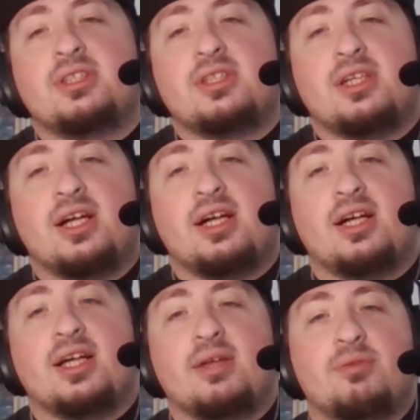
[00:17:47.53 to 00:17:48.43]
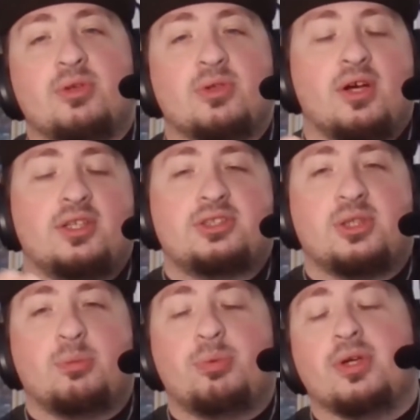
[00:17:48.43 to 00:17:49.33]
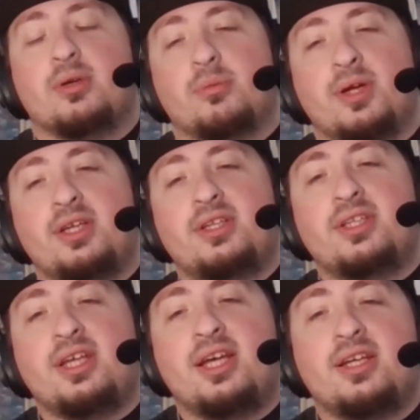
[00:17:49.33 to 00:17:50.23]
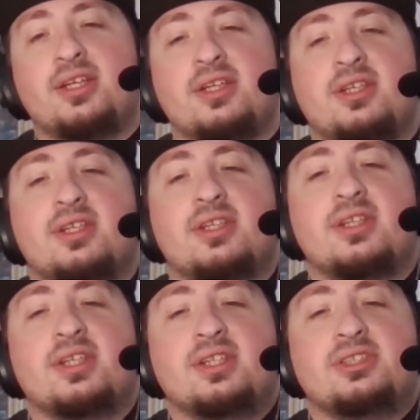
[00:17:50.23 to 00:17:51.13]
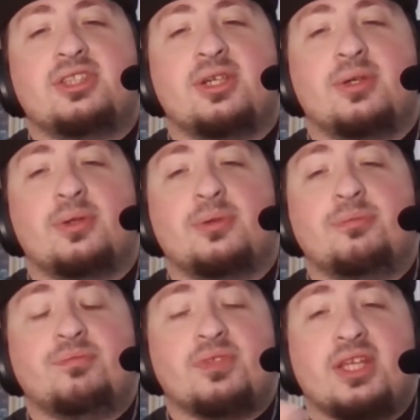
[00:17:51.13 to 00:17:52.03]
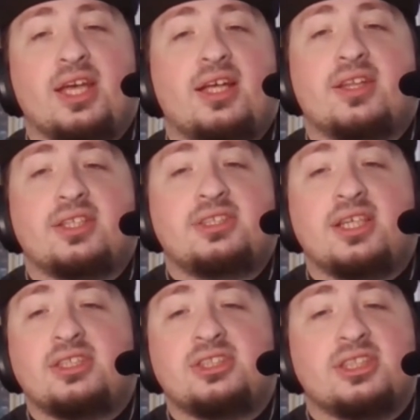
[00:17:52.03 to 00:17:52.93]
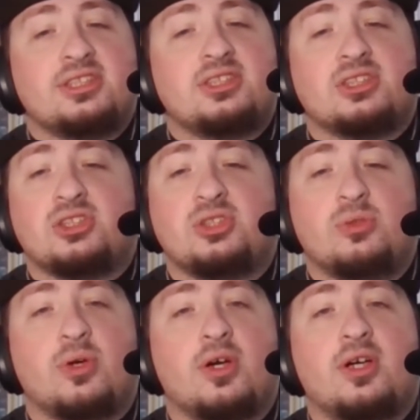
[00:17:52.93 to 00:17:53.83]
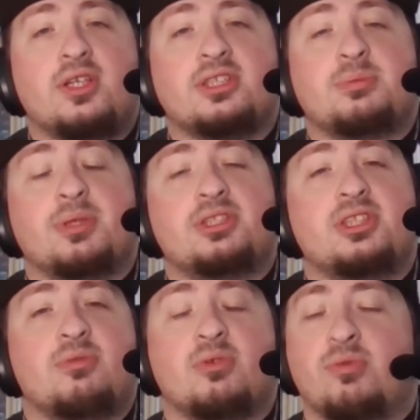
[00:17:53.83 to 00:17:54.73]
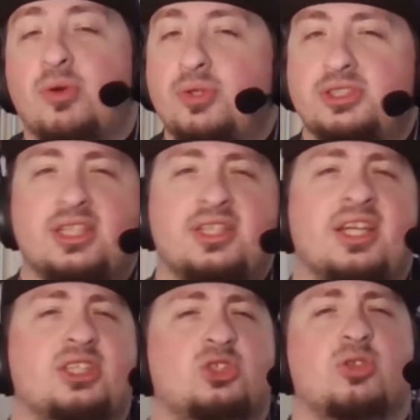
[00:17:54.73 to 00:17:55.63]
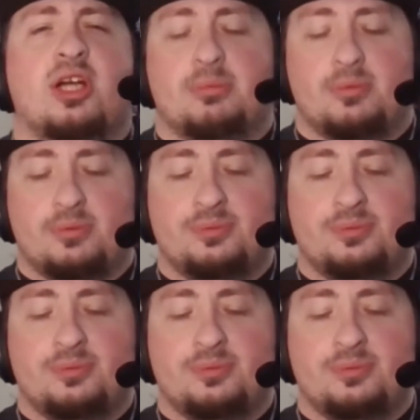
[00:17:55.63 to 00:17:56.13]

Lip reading: if you also put red in the deck. So yeah, this actually isn't too hard, especially if you focus on that tribal.